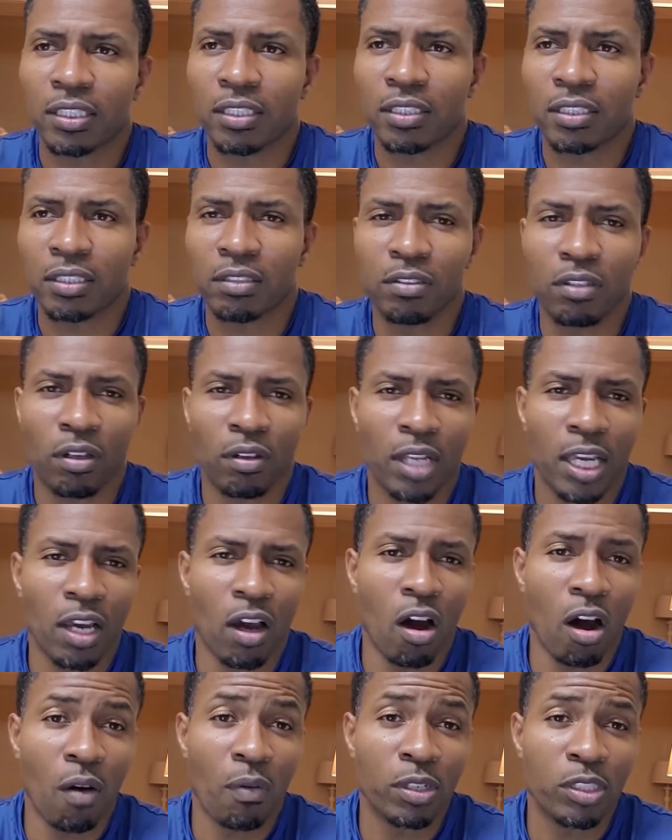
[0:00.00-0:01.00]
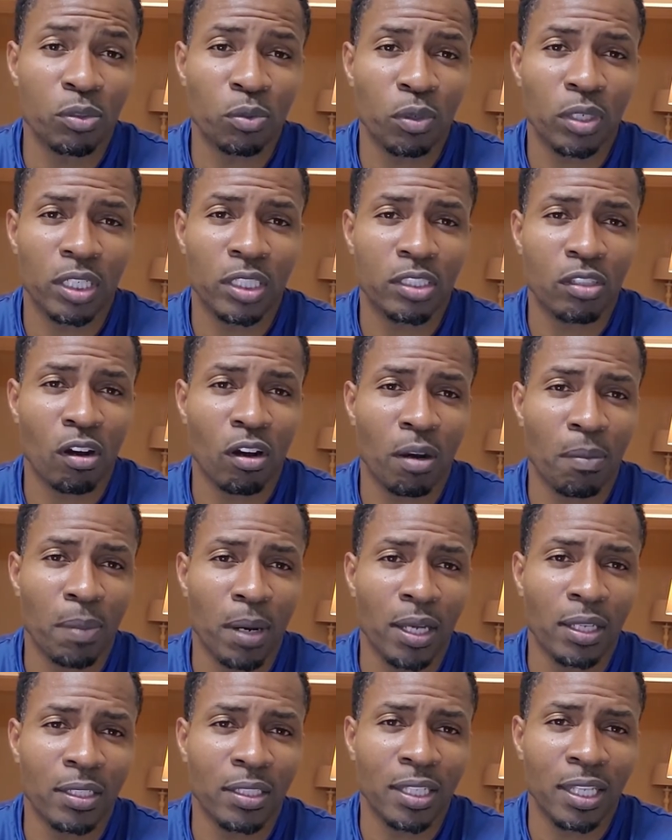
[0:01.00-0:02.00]
they always want to talk
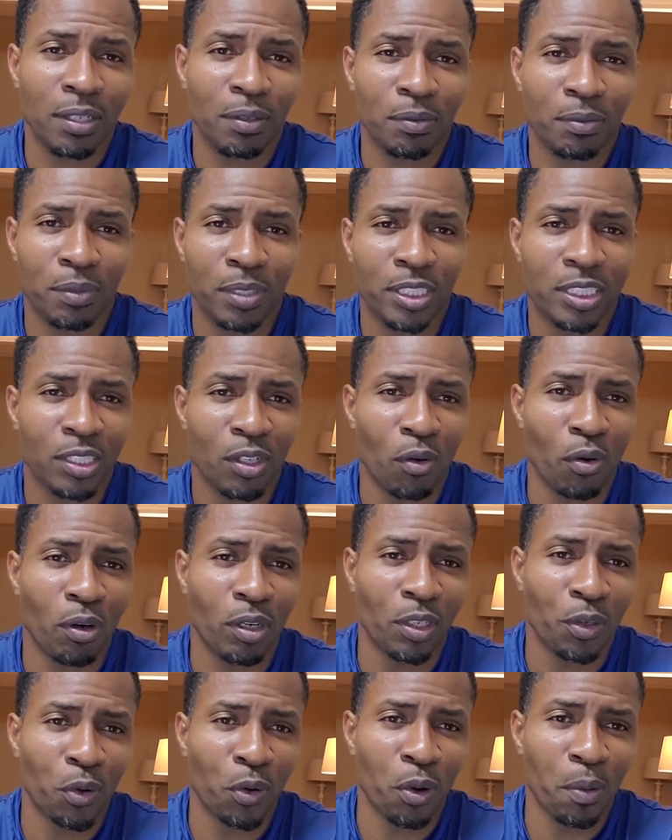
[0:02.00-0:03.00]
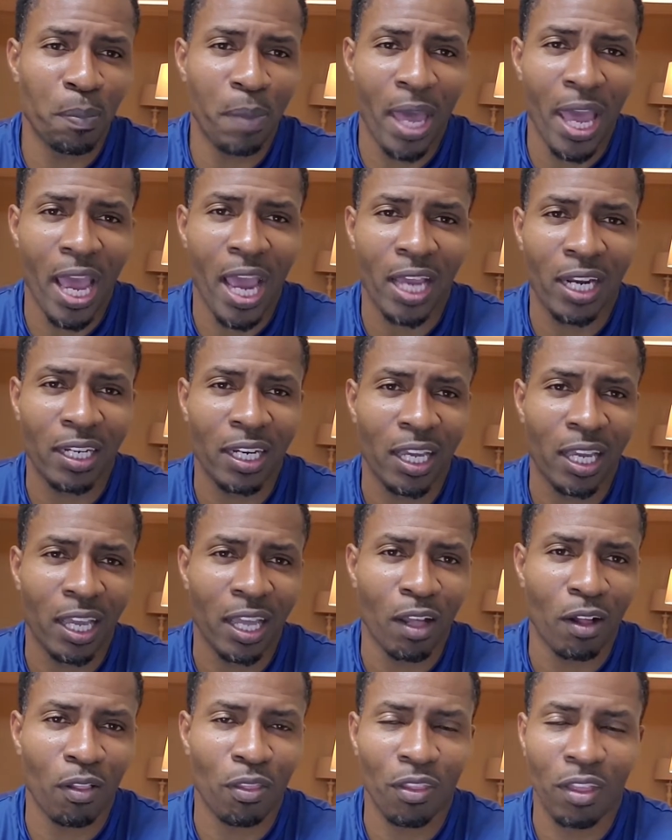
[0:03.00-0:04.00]
about what's going on bad in their
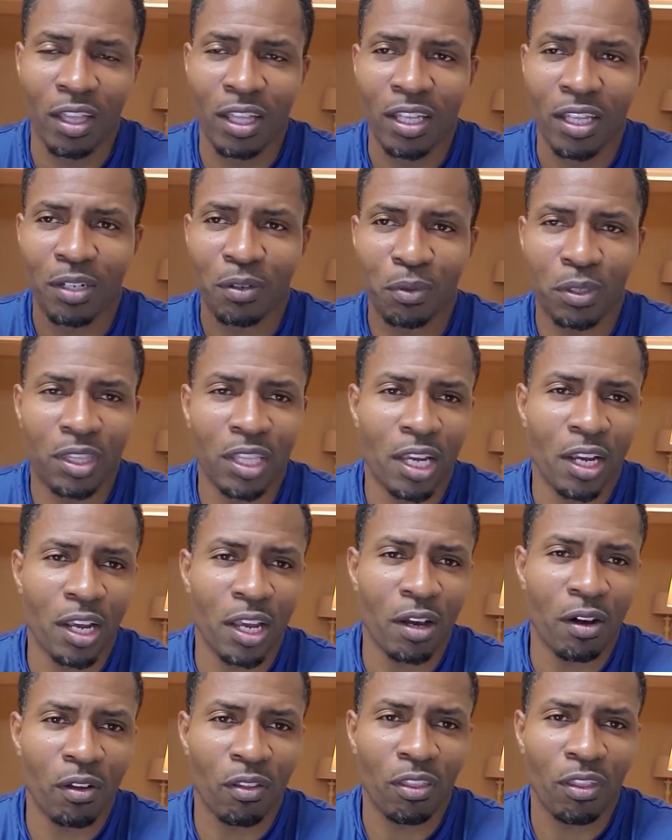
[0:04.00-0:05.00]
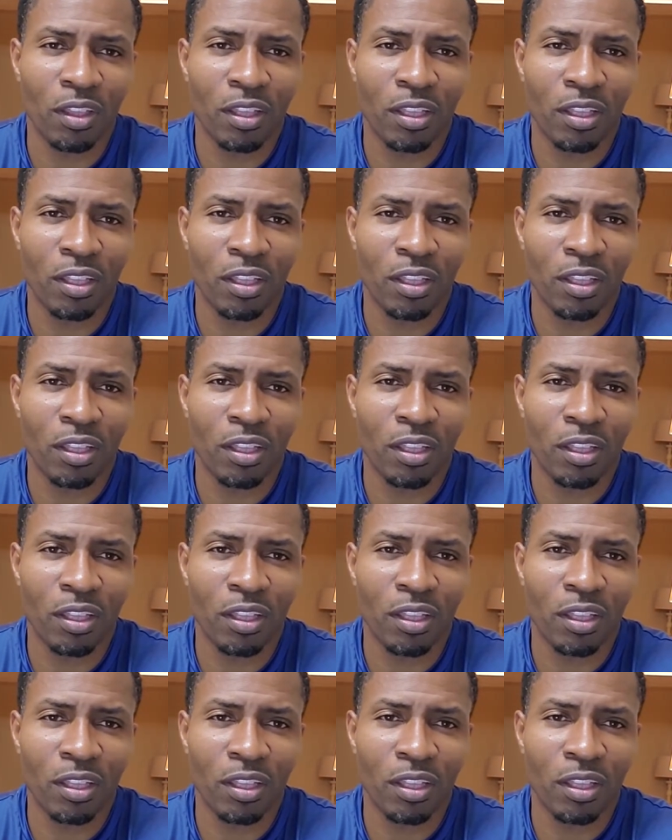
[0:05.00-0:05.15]
health, with their health.